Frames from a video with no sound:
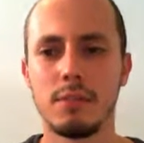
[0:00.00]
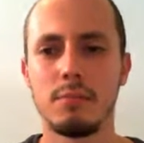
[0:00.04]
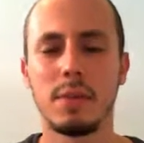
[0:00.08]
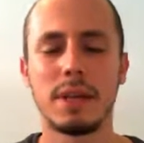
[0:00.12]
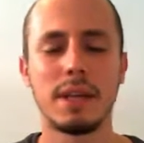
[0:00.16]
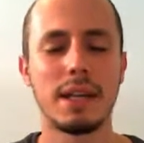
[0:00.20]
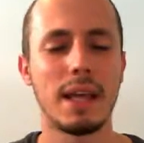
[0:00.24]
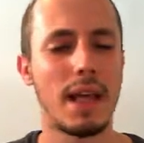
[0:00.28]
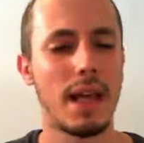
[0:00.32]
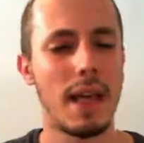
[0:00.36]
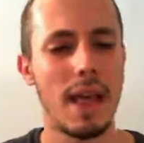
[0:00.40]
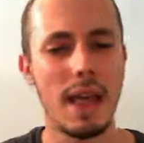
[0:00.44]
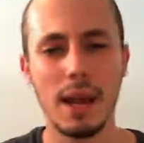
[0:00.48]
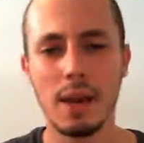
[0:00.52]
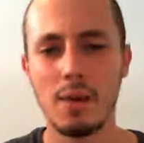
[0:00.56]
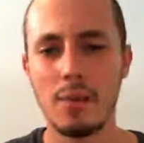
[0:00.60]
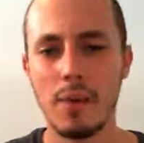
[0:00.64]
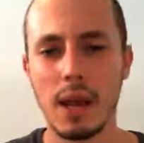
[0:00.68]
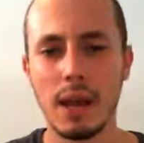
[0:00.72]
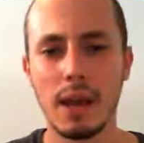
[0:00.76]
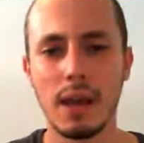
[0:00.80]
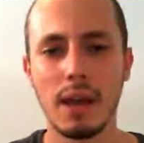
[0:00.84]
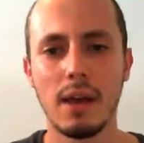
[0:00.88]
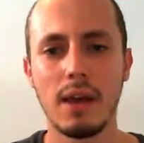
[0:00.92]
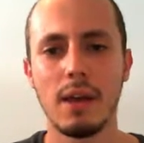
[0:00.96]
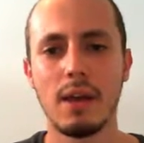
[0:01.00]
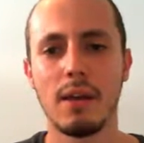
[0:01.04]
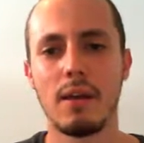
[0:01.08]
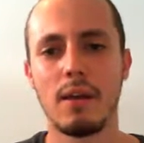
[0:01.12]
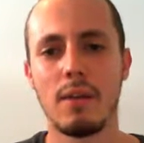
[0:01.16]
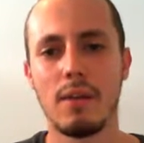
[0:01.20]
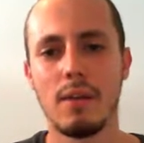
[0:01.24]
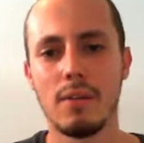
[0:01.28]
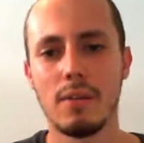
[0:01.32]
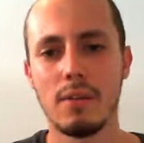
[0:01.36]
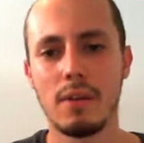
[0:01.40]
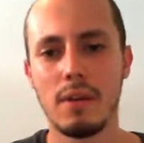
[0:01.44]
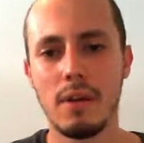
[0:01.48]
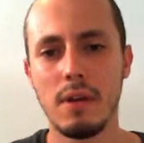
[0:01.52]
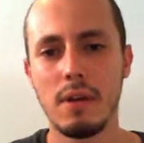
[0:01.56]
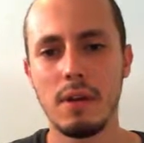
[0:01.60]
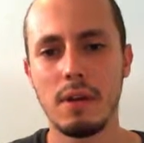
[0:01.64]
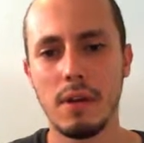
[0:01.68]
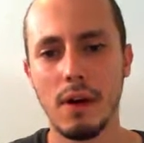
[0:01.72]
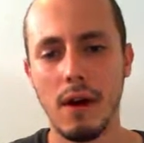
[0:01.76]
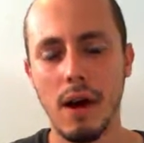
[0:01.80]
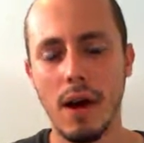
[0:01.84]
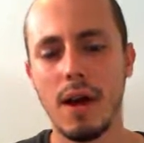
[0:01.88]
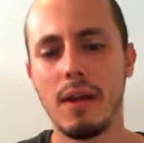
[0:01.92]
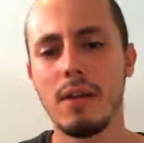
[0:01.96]
But anyway, on the
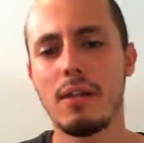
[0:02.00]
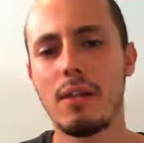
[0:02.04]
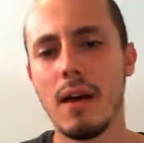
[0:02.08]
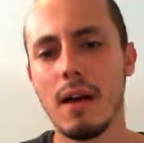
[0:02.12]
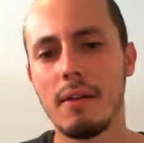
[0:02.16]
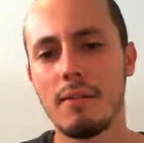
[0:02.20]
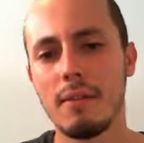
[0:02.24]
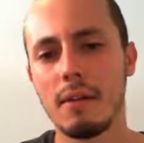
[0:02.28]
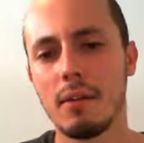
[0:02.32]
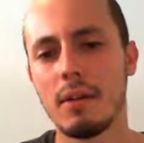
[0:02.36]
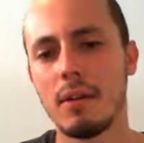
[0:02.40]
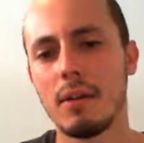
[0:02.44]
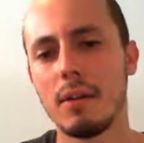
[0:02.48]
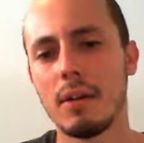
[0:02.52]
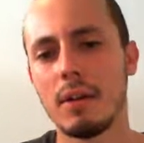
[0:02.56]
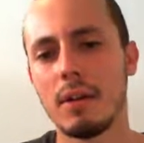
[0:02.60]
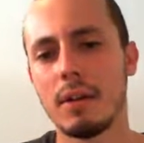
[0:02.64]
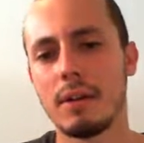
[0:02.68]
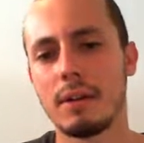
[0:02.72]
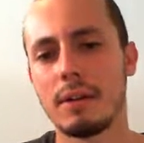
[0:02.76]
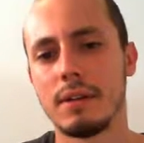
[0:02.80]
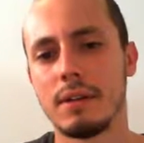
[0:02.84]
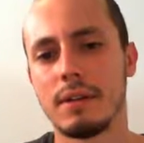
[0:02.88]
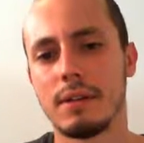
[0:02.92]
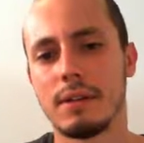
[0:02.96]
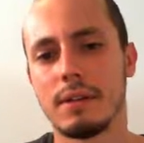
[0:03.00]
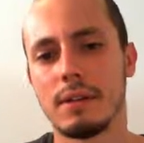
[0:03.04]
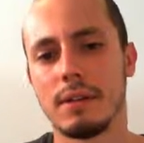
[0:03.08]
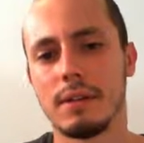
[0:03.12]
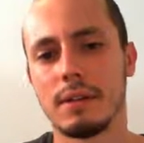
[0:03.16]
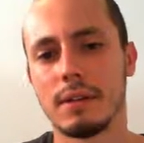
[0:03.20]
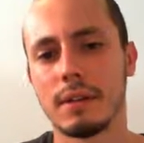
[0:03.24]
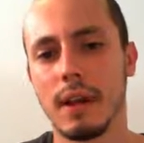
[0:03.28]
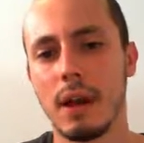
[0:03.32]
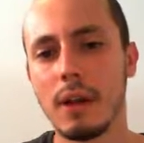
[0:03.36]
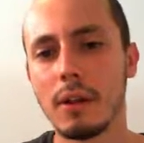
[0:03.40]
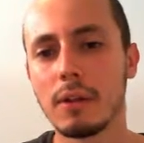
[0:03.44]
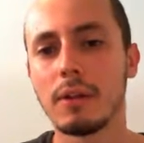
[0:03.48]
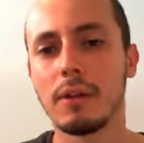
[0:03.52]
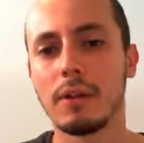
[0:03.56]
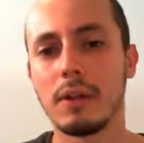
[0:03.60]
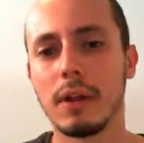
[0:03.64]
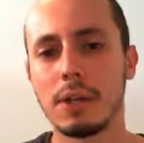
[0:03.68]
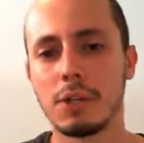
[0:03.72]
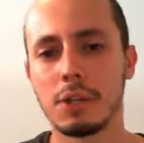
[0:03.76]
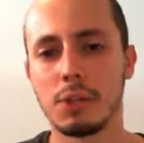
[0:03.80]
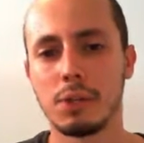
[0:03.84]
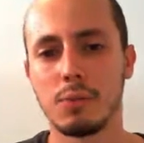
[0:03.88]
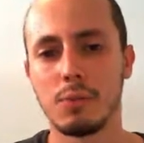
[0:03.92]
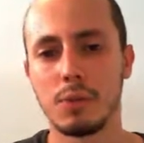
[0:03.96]
high level,
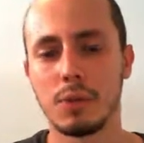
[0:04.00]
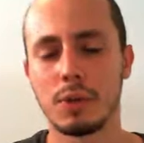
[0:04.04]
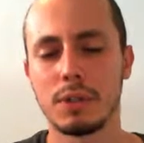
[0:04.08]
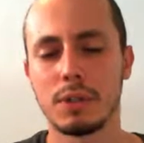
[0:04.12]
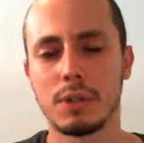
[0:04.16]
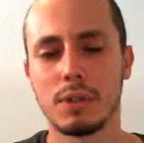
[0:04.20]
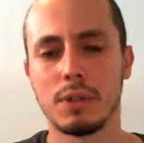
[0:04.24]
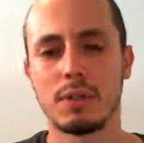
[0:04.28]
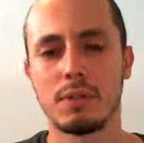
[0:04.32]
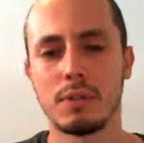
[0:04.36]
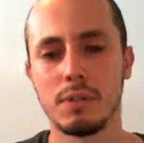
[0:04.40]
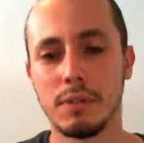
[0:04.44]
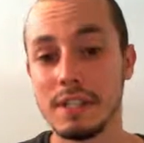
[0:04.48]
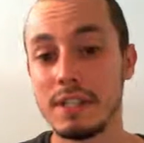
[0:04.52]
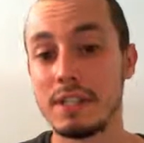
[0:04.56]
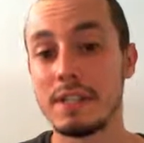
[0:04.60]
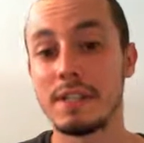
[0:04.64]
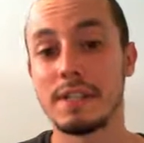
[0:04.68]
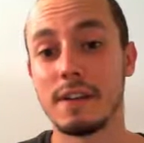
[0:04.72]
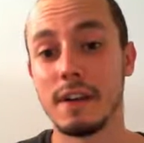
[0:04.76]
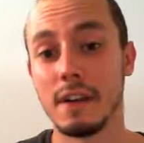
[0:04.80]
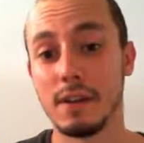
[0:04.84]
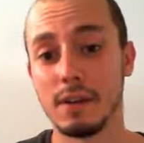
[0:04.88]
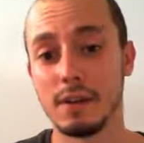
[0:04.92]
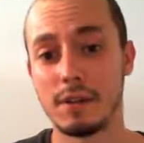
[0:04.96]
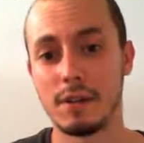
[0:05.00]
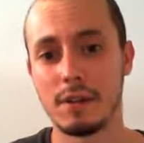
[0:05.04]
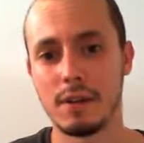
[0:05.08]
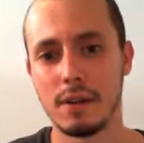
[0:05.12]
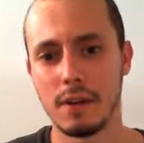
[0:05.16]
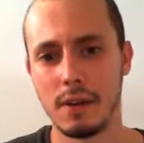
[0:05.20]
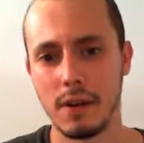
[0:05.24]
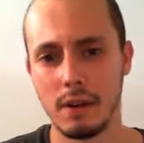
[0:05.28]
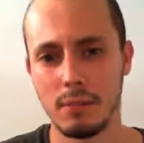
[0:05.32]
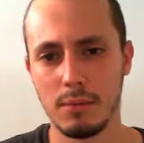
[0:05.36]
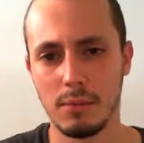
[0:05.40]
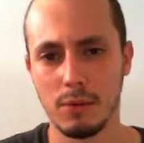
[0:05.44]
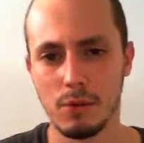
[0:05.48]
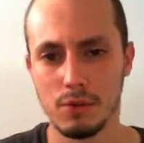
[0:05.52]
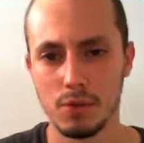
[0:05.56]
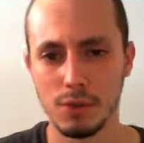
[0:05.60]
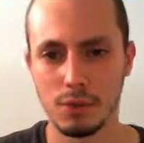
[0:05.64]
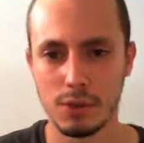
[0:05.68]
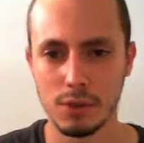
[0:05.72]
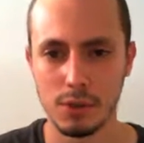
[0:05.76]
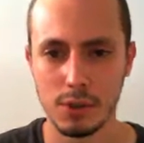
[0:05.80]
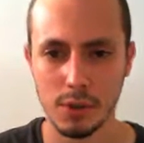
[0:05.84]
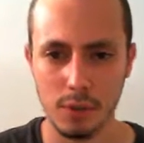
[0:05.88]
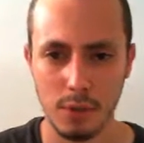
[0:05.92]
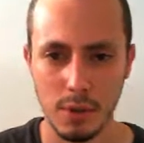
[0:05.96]
calculation what decides the game usually.
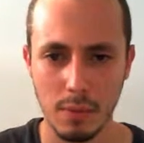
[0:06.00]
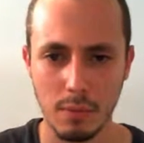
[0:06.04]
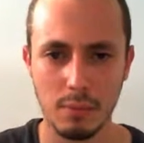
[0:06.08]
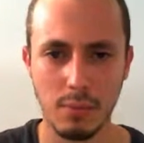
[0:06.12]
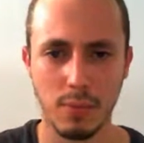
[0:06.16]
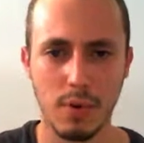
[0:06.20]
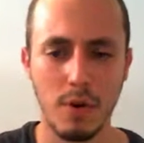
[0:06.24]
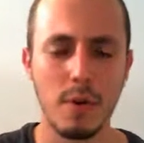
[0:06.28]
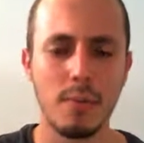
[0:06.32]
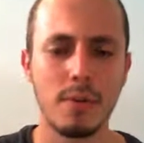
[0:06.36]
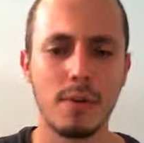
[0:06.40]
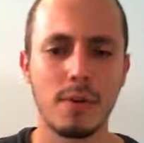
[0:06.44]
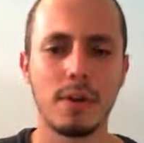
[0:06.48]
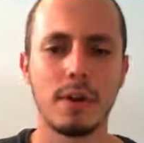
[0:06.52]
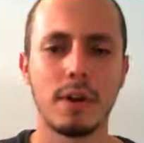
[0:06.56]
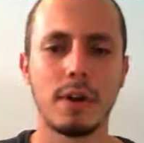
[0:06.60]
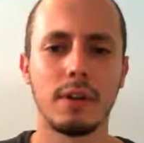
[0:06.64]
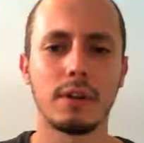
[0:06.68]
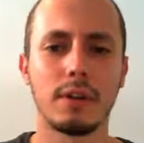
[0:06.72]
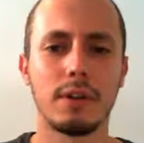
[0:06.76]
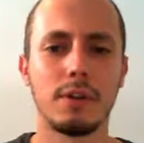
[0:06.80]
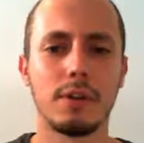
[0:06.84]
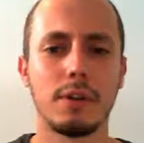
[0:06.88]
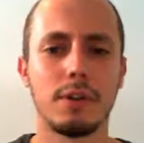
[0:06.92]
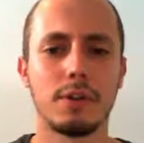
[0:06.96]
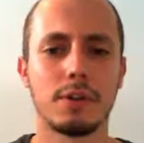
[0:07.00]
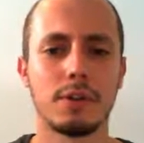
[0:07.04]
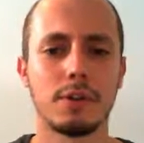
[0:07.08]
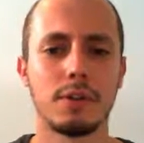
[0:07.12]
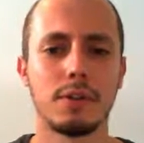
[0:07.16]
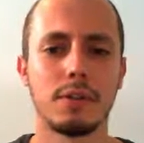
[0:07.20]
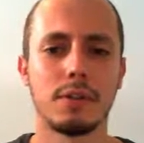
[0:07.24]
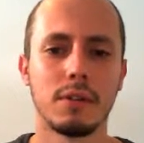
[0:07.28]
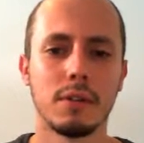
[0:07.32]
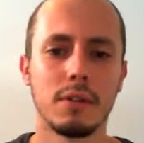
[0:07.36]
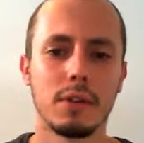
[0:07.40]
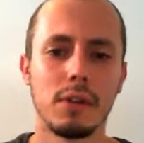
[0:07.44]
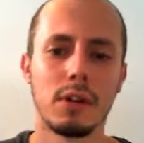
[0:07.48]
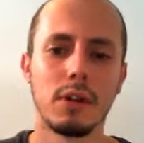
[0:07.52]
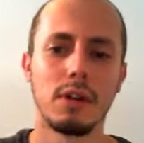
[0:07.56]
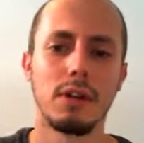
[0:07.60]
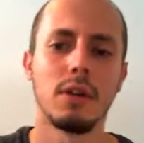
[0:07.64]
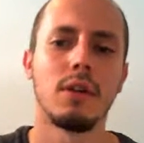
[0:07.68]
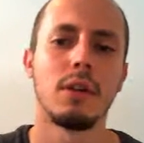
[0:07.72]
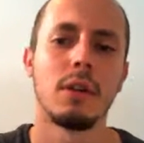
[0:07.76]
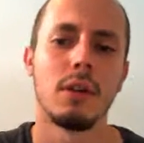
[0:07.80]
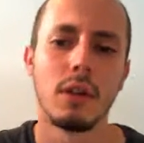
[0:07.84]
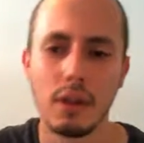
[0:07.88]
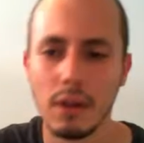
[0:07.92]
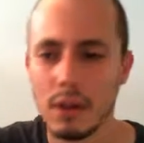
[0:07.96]
So a proper calculation.
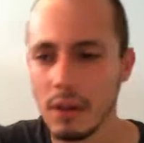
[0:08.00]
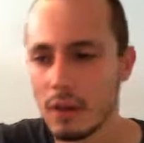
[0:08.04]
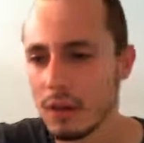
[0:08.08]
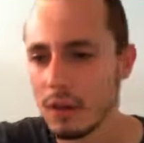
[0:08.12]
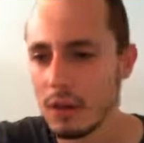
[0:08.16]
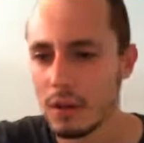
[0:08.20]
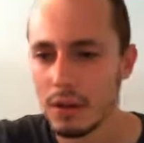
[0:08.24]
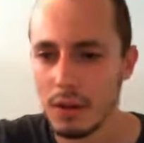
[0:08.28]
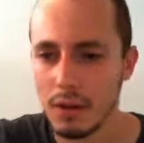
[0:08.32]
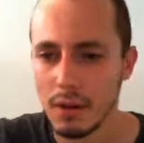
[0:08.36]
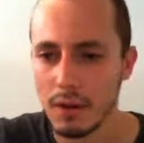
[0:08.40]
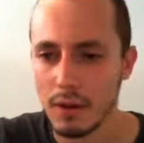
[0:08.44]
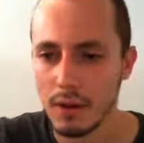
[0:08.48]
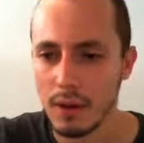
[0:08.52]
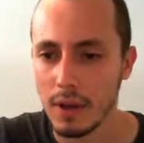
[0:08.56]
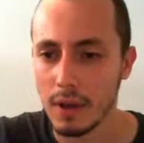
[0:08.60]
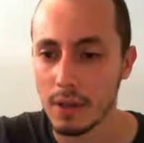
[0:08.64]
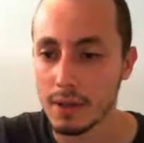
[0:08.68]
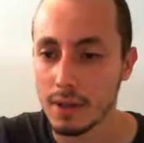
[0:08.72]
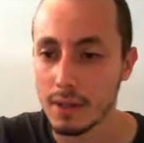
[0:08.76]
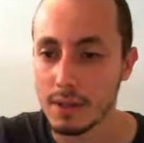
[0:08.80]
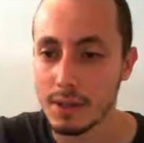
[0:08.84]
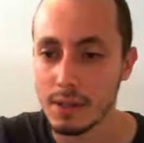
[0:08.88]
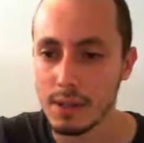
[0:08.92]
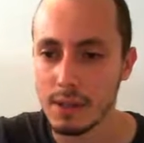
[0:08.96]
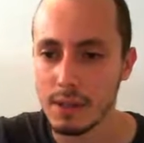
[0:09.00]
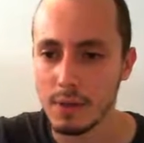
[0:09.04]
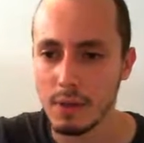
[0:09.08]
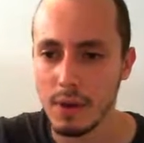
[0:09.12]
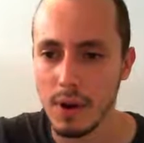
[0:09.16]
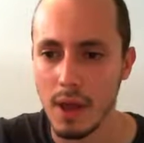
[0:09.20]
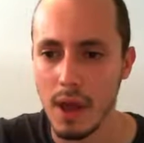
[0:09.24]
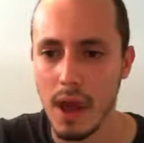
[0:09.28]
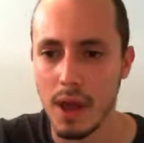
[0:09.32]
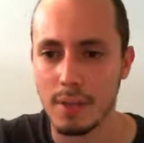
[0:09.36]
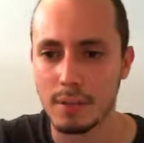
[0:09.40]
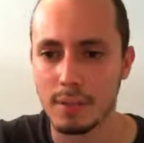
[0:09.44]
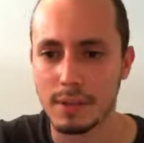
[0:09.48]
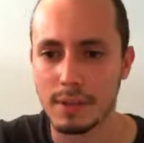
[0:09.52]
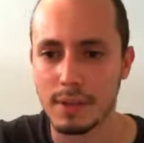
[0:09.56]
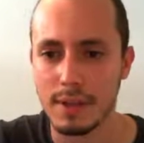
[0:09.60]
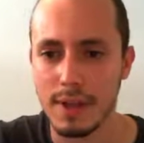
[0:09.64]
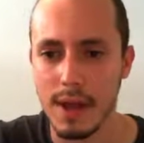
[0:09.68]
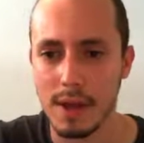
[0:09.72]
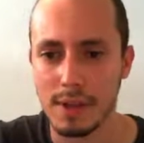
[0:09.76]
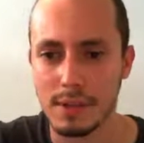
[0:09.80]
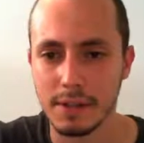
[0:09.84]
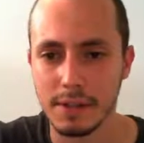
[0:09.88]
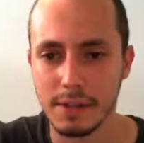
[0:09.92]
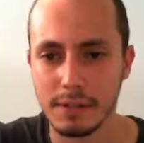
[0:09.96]
Okay, let's see what happened
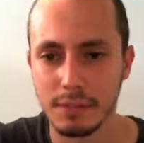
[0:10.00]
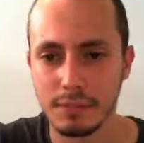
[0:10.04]
next.